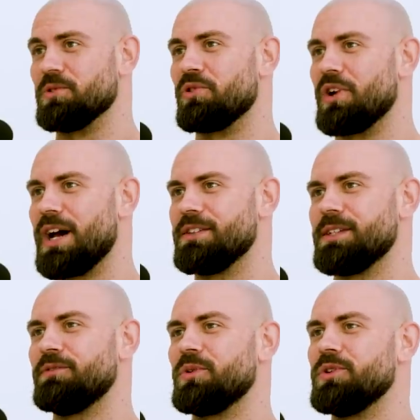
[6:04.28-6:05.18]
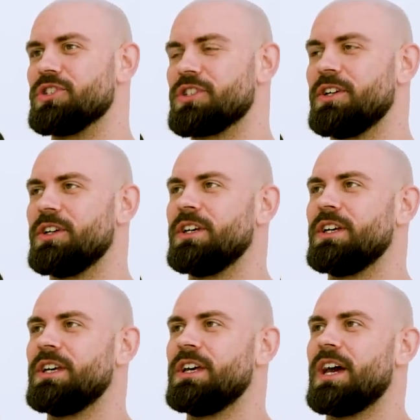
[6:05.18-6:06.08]
Royale's influence.
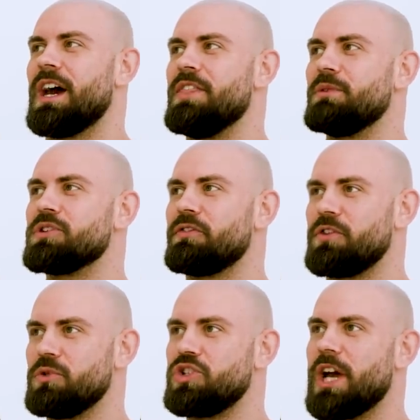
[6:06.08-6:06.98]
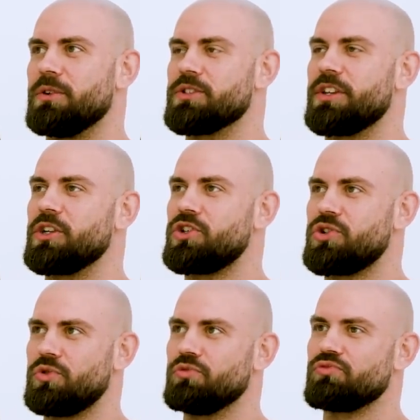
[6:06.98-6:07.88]
And there was a few channels. I think
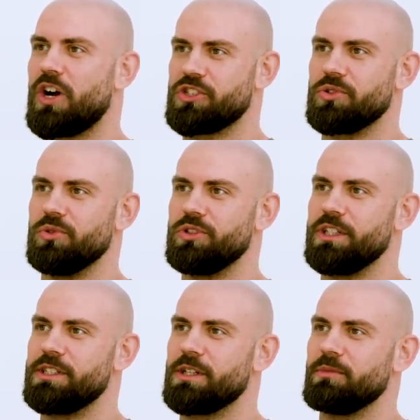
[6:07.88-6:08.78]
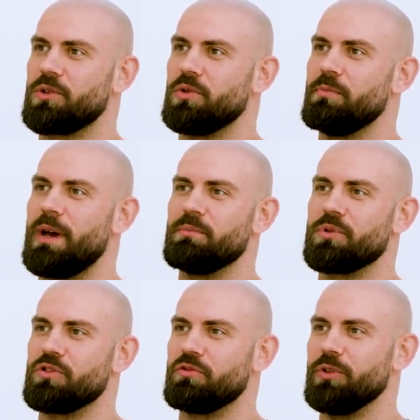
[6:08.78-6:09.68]
Sean Russell did something called
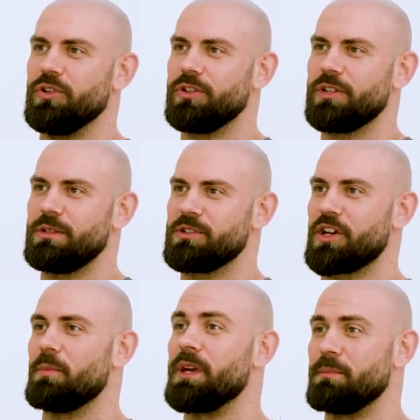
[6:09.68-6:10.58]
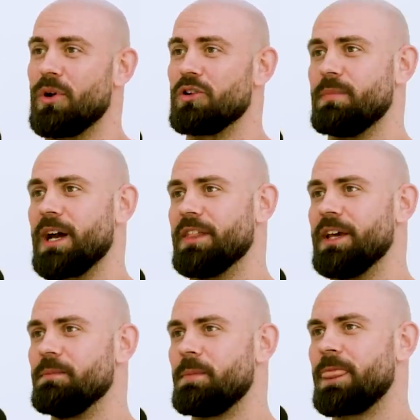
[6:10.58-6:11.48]
Menprovement. He was like a big blog back
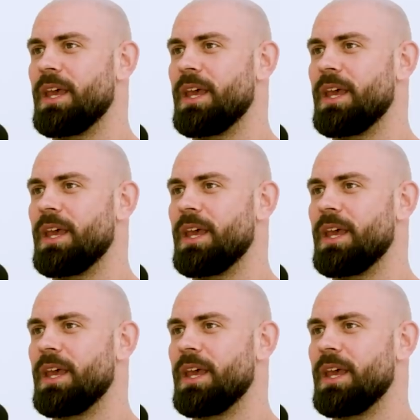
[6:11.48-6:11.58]
then.